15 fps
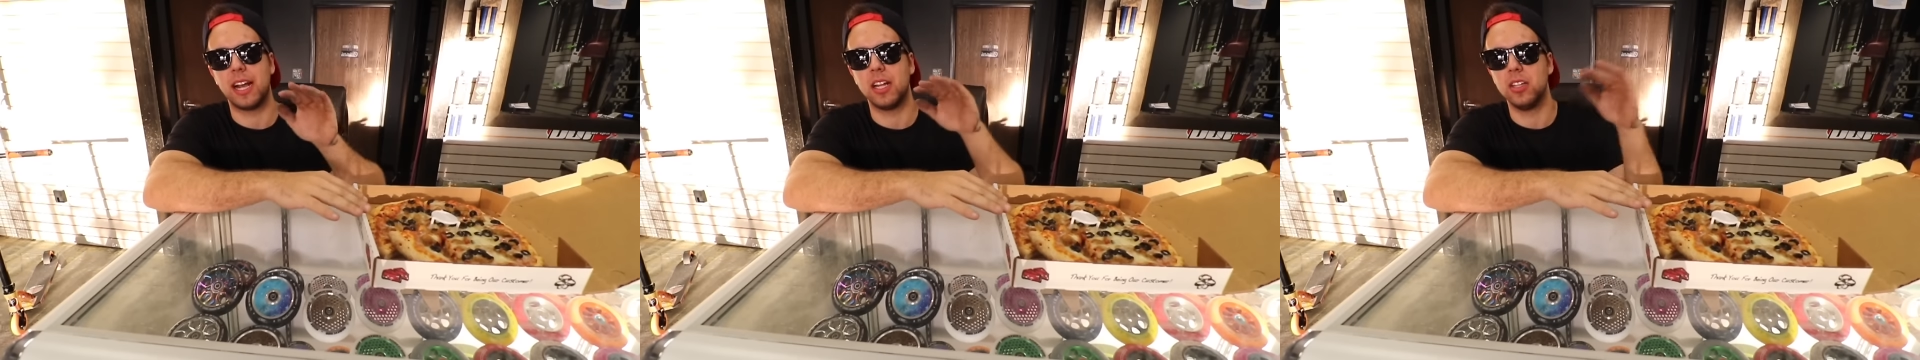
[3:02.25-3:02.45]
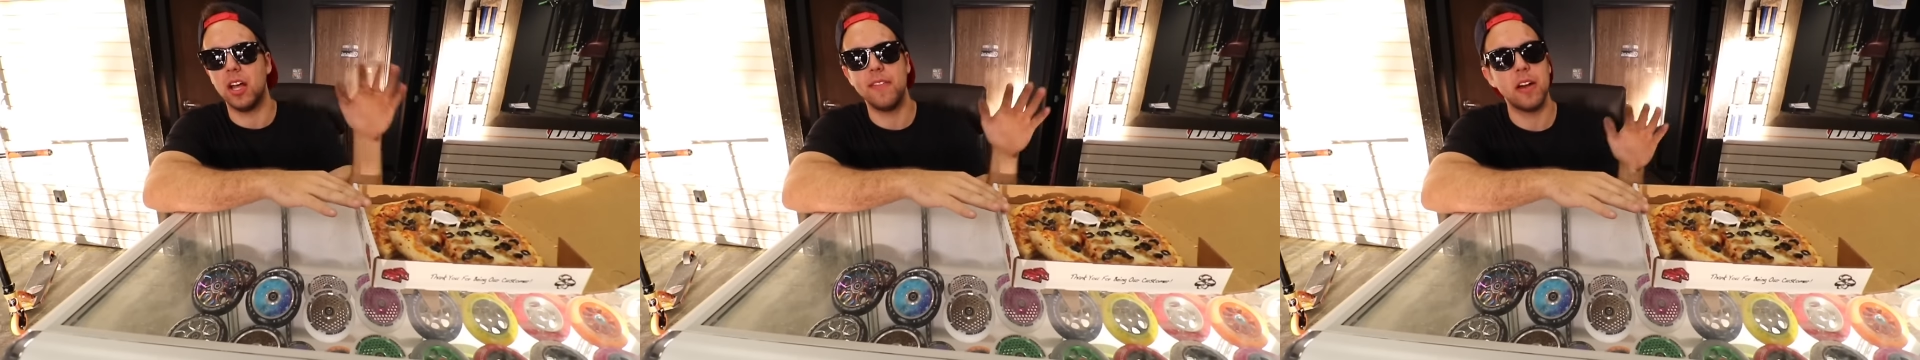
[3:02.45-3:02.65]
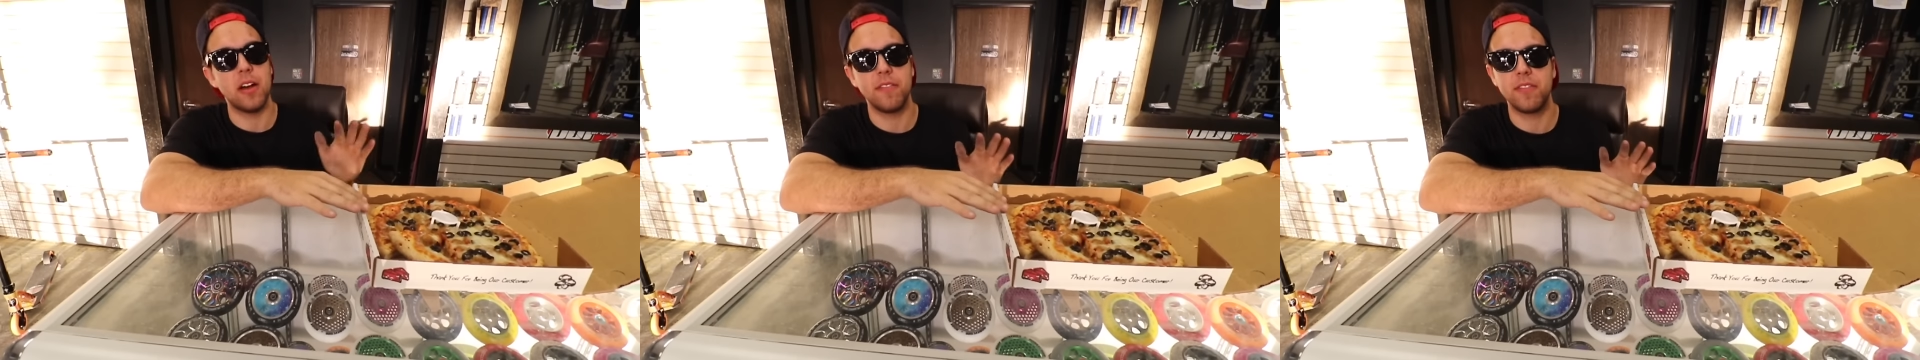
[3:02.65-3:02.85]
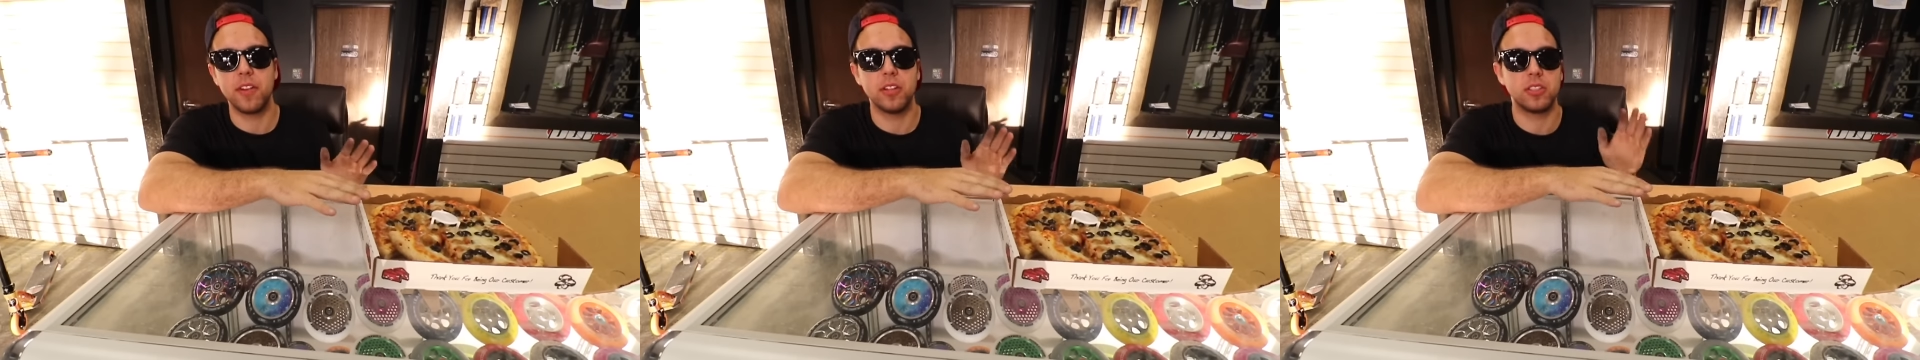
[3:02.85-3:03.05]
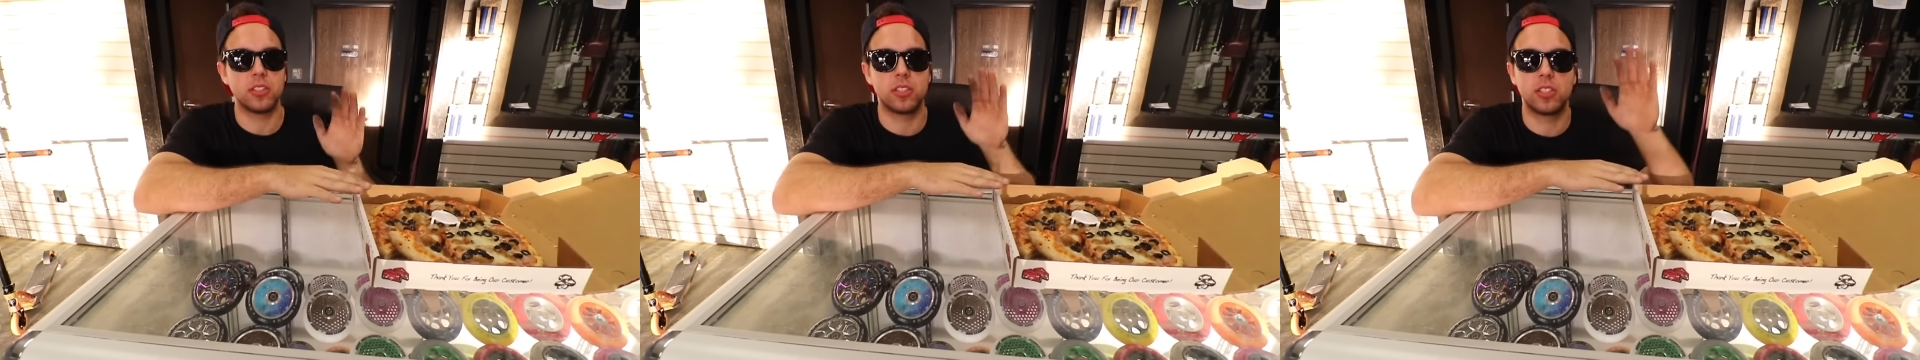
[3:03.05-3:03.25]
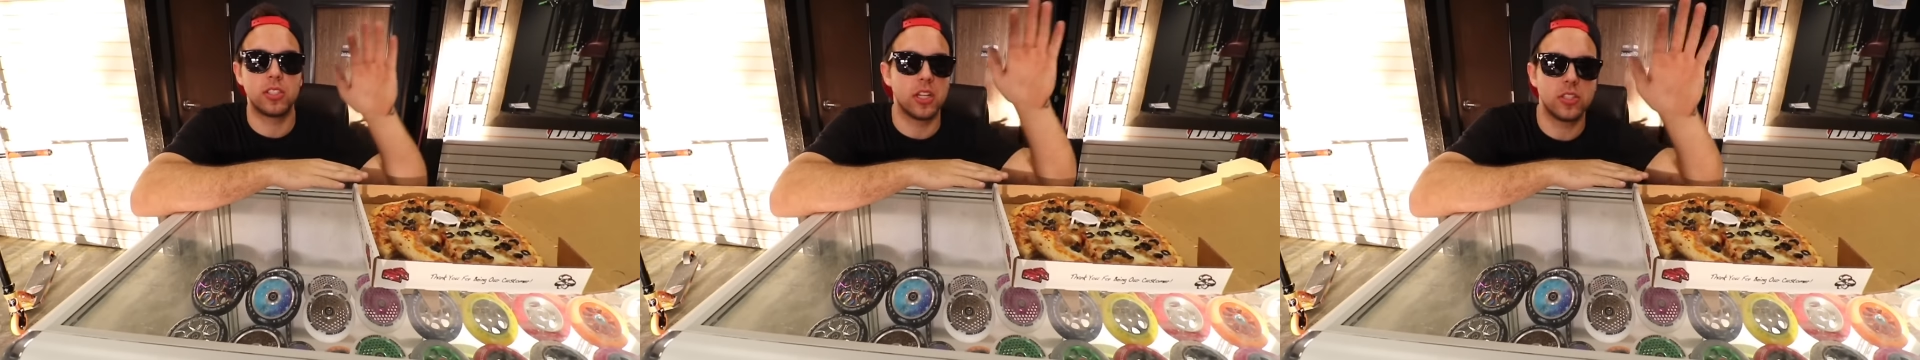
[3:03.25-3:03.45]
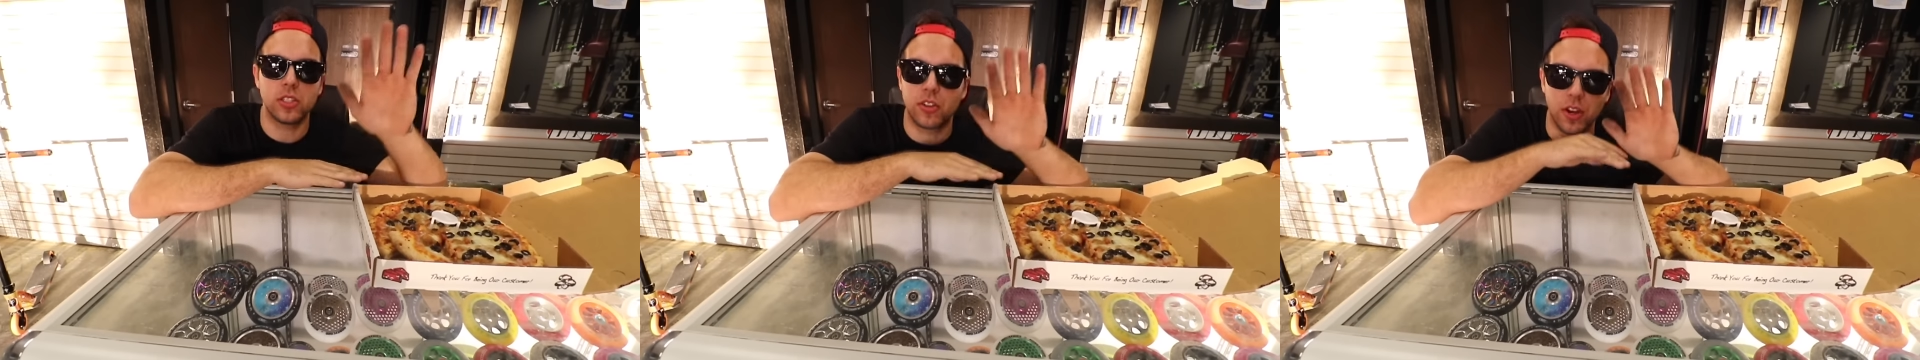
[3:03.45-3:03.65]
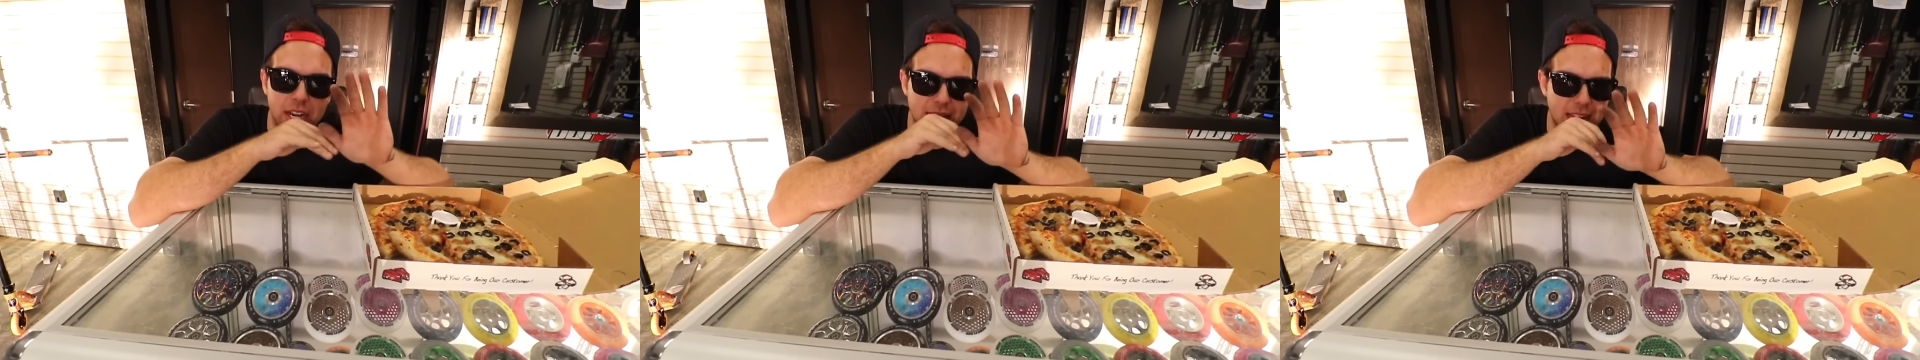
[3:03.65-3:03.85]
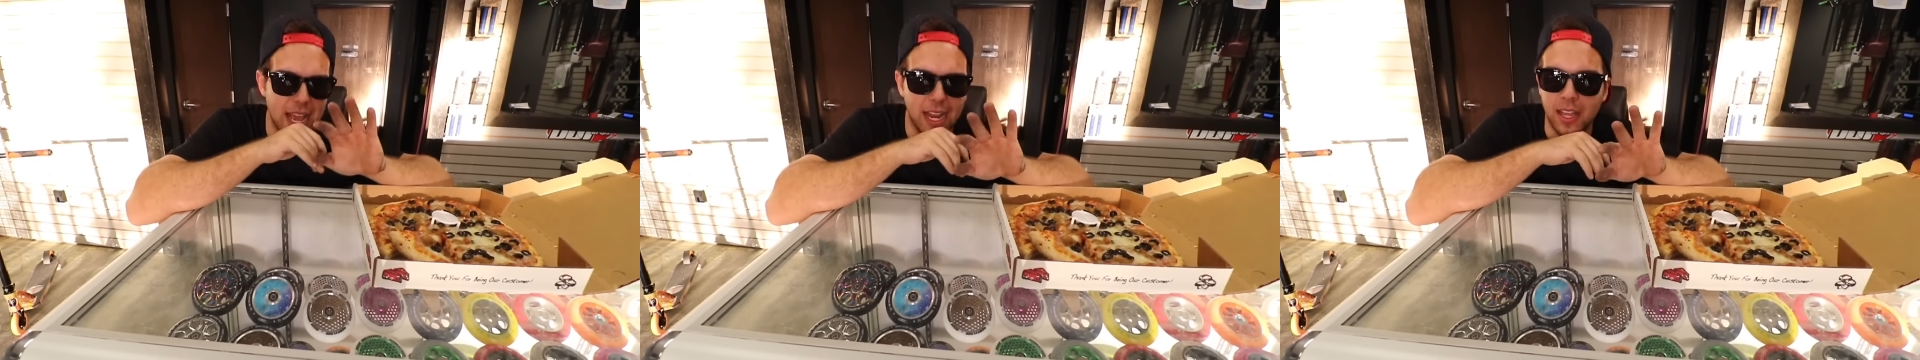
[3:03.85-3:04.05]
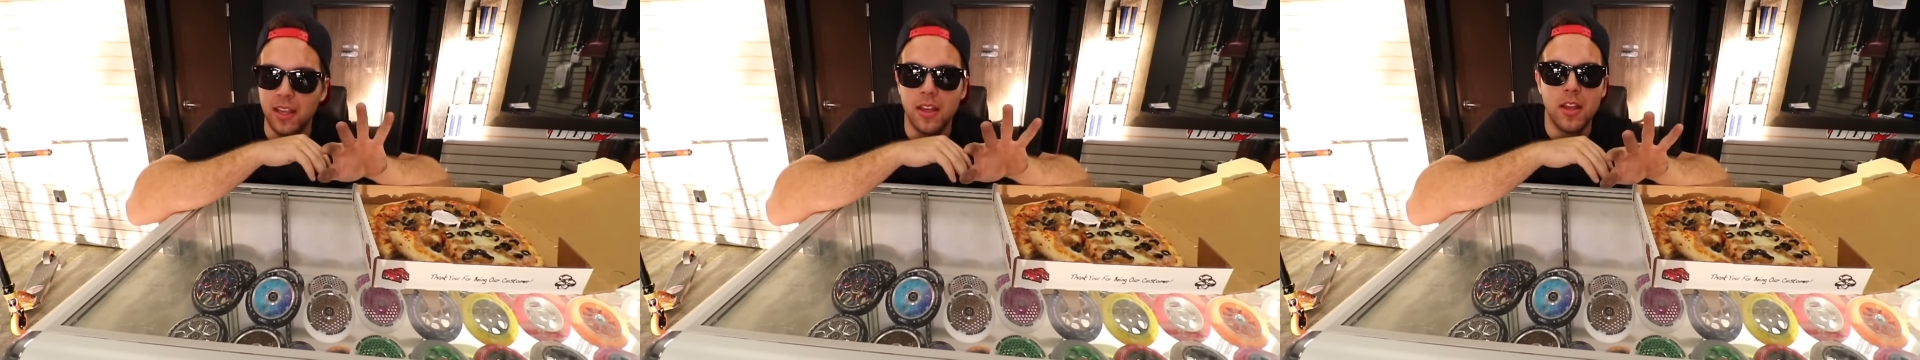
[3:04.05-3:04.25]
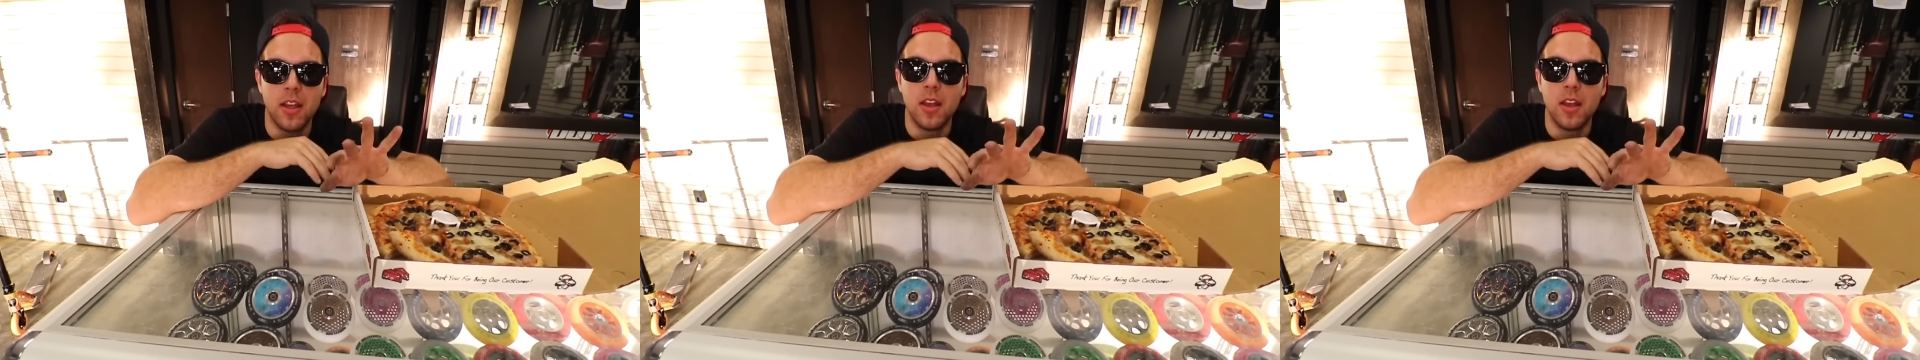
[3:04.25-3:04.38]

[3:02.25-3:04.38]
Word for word: I love how it feels. It's such a great deck,